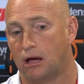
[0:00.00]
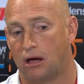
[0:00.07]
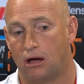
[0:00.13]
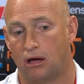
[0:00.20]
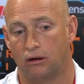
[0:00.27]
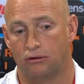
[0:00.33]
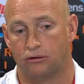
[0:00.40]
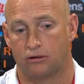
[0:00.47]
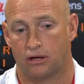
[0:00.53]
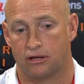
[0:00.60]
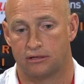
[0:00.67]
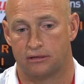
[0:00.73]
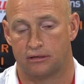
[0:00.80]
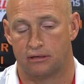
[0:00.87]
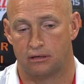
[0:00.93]
Oh, look,
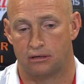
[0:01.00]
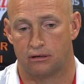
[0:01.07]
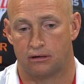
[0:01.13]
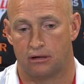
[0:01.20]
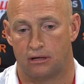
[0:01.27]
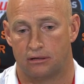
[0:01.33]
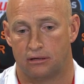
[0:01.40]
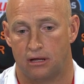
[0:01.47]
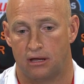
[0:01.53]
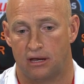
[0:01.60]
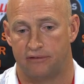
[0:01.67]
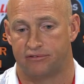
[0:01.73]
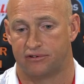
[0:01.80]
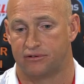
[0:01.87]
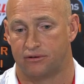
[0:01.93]
I look, I'll,
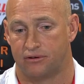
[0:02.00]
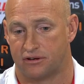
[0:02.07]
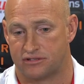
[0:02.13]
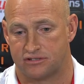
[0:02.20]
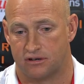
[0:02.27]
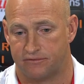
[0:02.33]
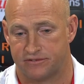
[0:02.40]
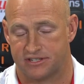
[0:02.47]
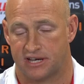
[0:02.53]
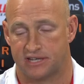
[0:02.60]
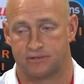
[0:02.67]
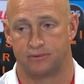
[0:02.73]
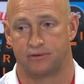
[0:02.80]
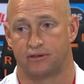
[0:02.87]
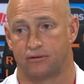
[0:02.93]
I'll, have a good, honest
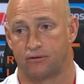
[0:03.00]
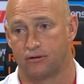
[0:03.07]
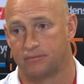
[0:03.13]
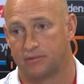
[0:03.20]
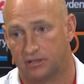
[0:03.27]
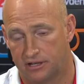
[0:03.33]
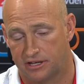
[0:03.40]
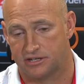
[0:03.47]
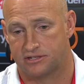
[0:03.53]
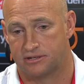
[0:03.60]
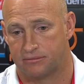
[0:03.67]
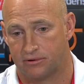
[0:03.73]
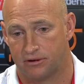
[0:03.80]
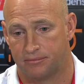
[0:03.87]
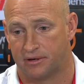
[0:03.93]
conversation with the group, the
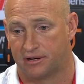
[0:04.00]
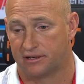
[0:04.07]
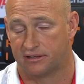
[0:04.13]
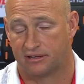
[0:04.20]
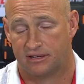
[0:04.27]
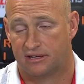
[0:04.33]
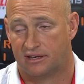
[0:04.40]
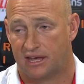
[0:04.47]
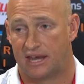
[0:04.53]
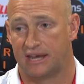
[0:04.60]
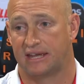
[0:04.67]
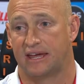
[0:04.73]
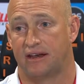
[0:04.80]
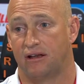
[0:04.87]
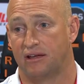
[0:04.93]
leadership group, and
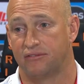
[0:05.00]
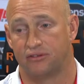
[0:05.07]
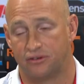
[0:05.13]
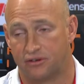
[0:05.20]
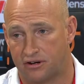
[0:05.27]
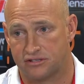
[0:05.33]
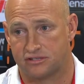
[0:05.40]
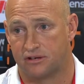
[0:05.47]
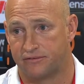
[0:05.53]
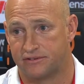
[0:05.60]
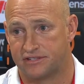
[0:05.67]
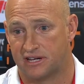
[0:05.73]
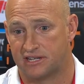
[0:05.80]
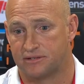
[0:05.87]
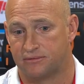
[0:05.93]
and again, I'll have a good, honest
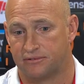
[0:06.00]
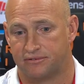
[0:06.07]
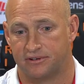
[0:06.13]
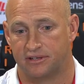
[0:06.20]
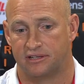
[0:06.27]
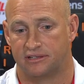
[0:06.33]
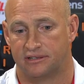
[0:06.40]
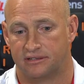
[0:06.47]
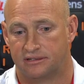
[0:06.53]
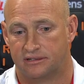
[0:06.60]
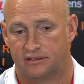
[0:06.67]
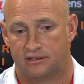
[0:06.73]
conversation with Phil, and,